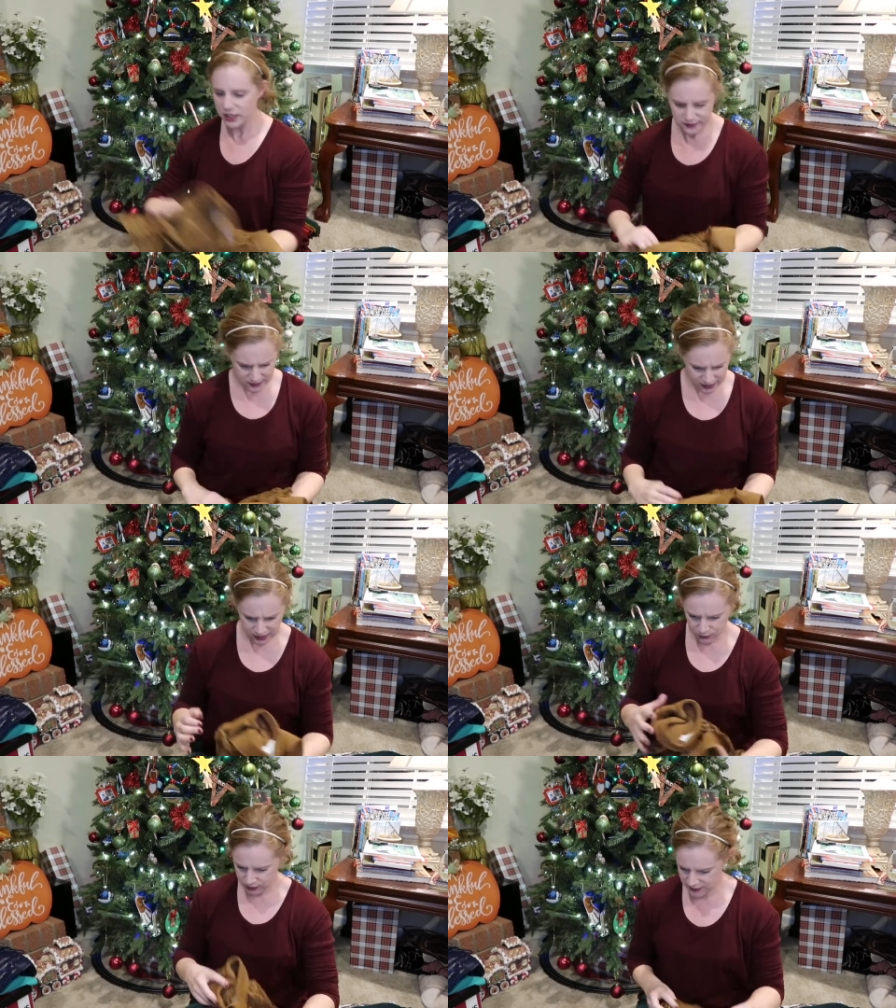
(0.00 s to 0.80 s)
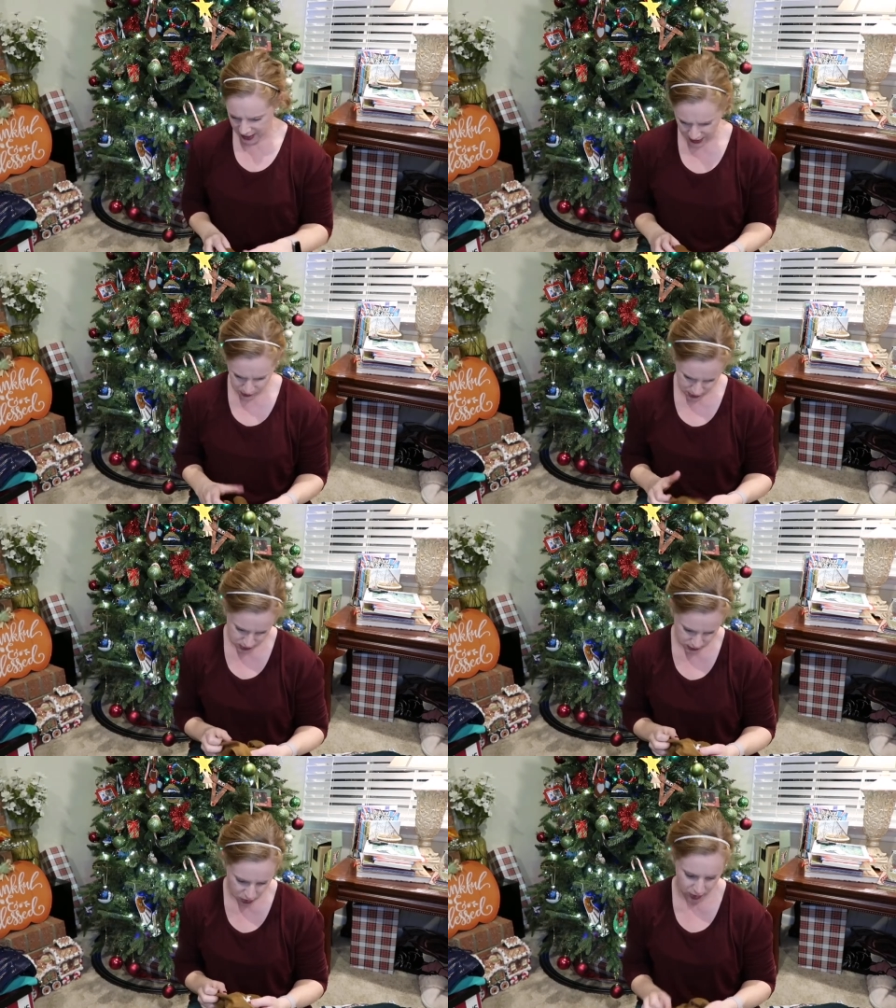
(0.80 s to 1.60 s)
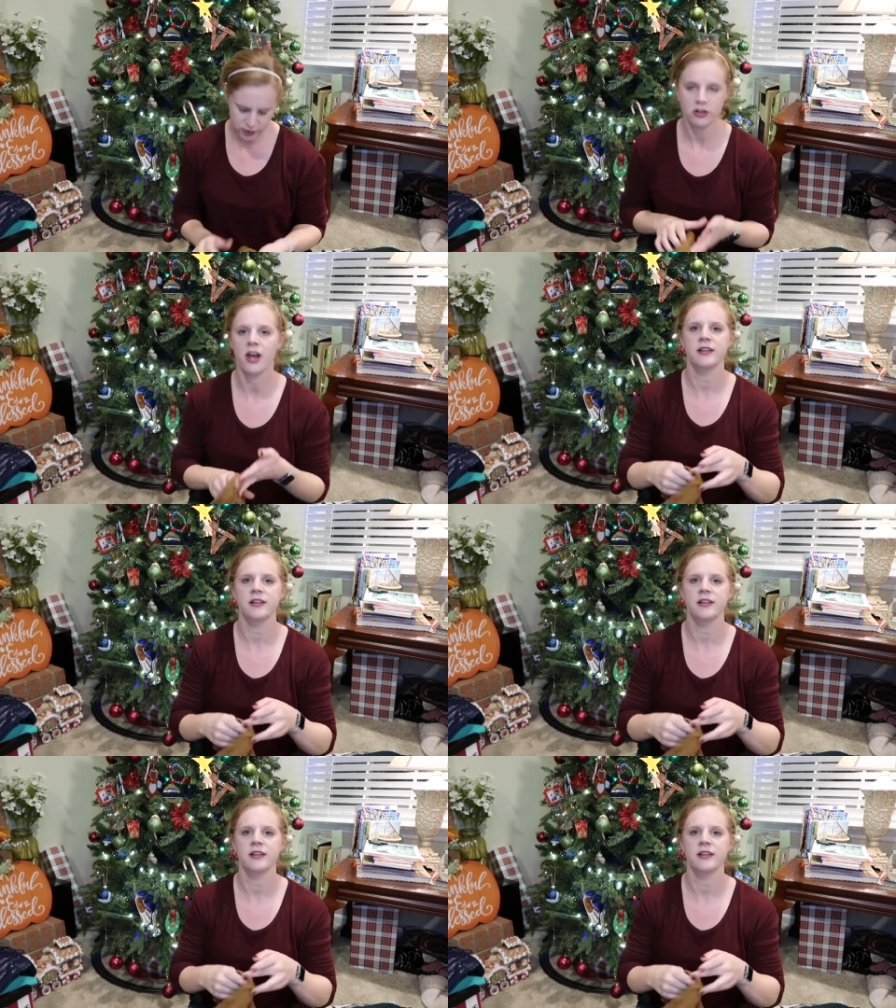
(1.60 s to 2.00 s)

what size was that? Large.